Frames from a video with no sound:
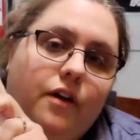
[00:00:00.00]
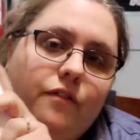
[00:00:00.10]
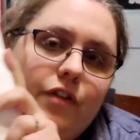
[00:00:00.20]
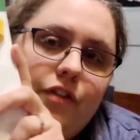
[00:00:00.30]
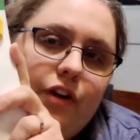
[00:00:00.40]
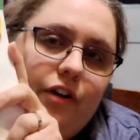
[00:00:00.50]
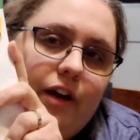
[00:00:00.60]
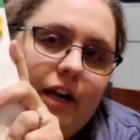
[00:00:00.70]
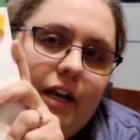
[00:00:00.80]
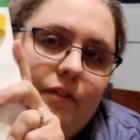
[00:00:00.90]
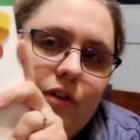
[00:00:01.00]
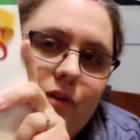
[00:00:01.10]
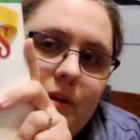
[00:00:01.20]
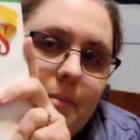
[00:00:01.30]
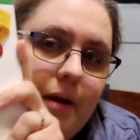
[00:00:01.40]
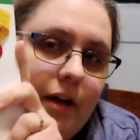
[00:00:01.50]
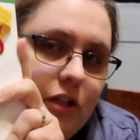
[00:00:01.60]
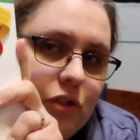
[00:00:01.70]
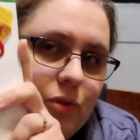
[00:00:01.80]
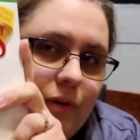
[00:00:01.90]
for 3rd grade, and we're doing the
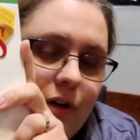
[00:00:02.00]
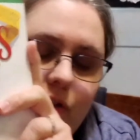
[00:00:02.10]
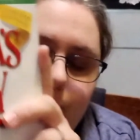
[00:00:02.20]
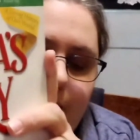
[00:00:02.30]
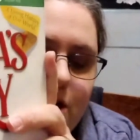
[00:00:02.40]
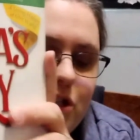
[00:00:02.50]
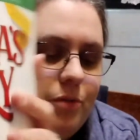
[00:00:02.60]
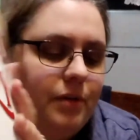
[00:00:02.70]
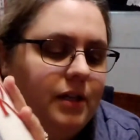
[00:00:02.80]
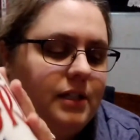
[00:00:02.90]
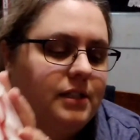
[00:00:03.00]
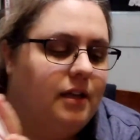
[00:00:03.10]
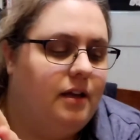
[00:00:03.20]
American story through Masterbooks.